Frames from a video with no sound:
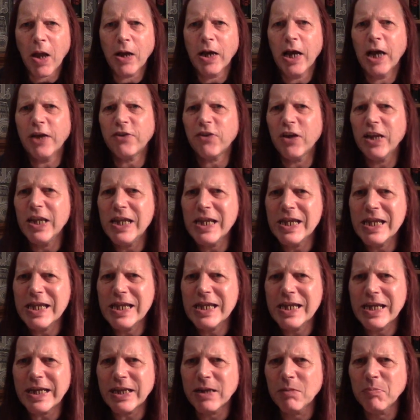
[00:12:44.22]
There's a
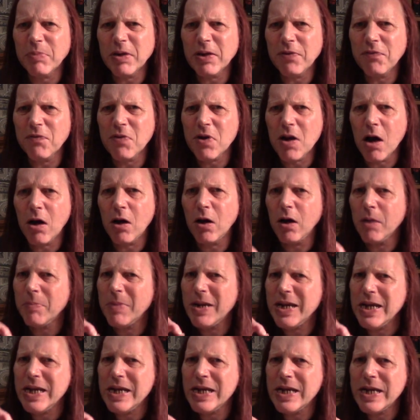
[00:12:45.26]
little bit of lime,
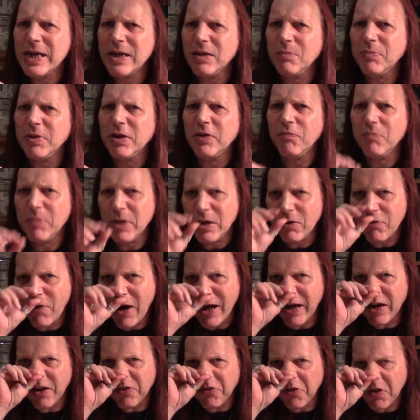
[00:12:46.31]
a little bit of
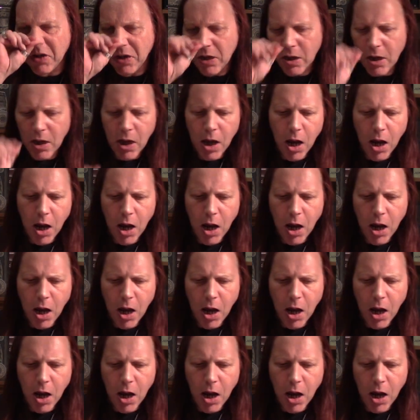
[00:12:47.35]
minerality,